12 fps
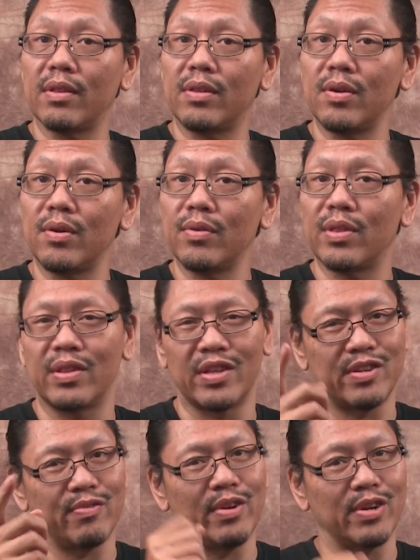the two, then
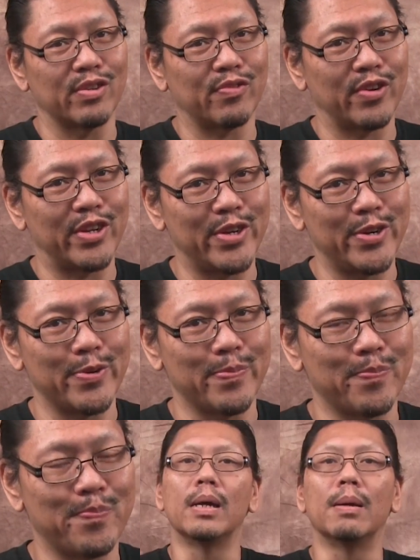this video is for you.
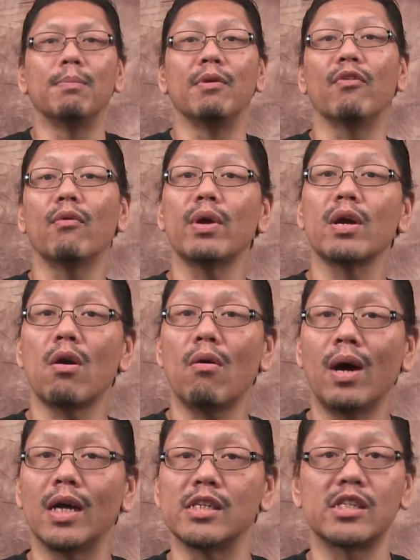Before we go
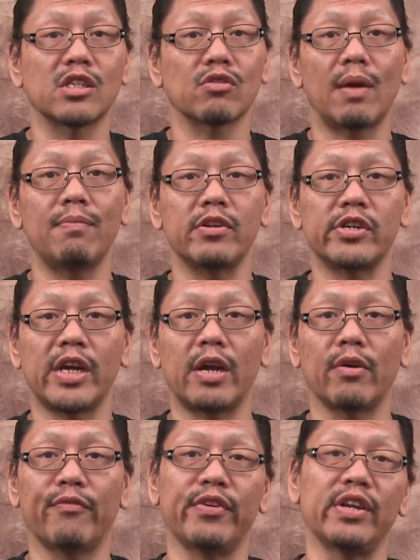on, subscribe to the
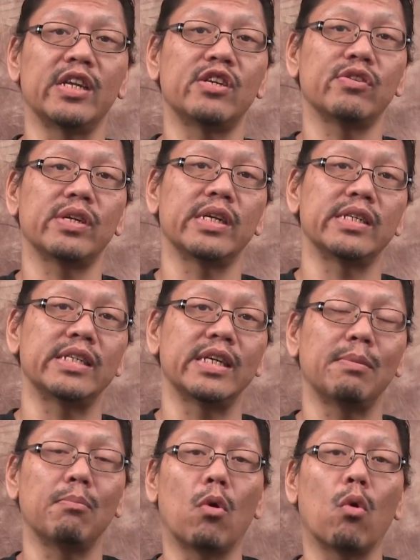channel if you're interested in
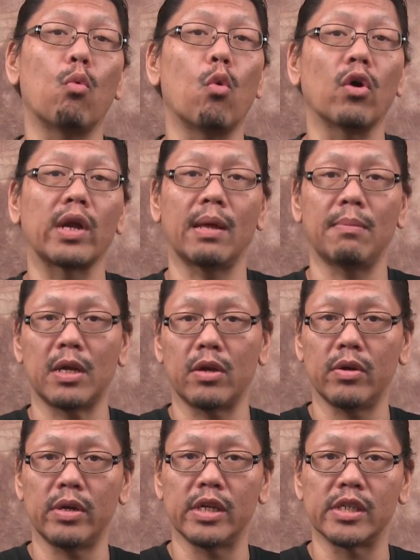seeing more wargaming
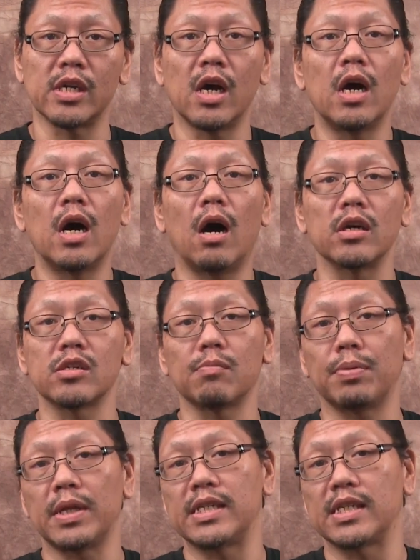goodness. Also,
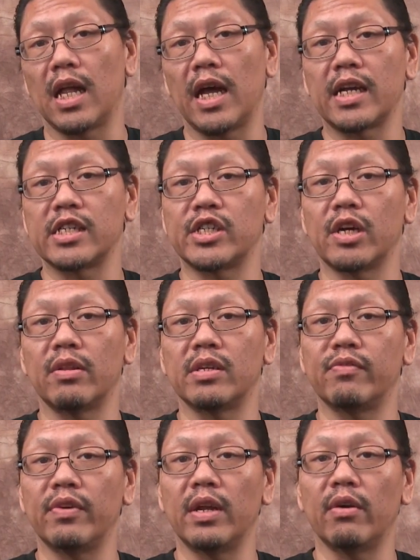please like and share this
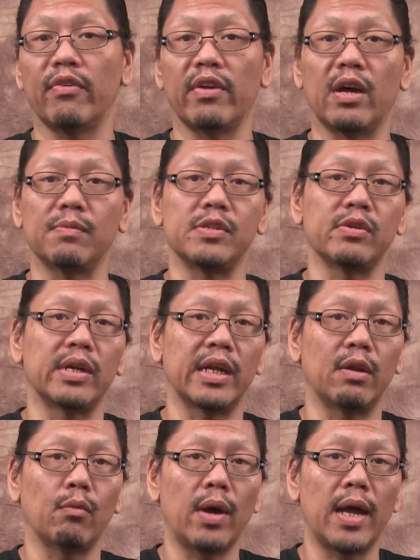video if it helps you in
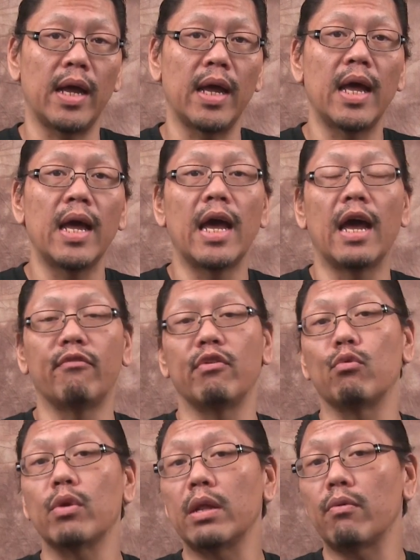any way. And if you
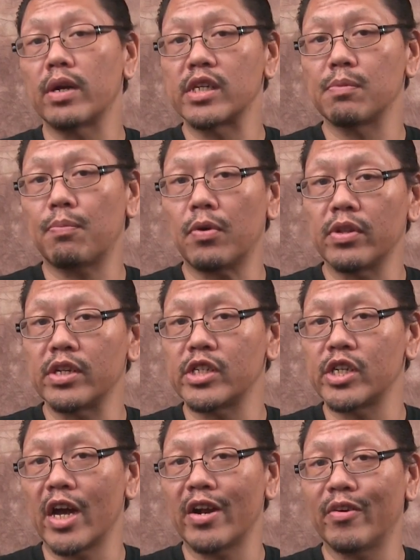really want to support this
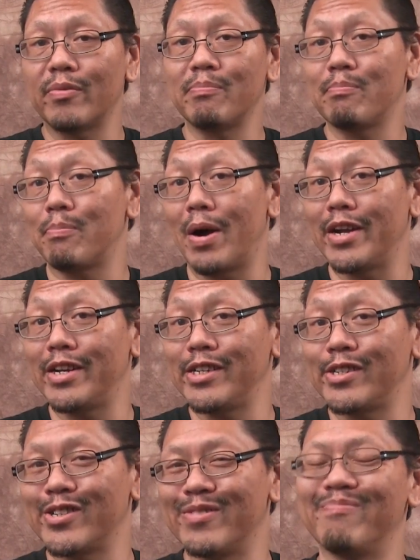channel, buy a
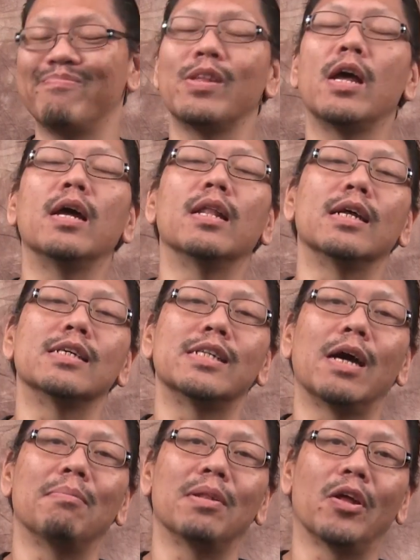t-shirt. Links
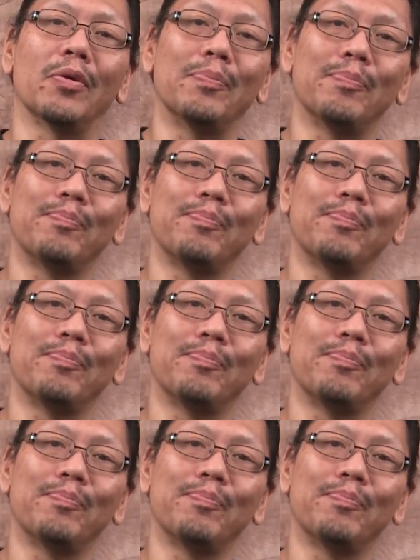down below.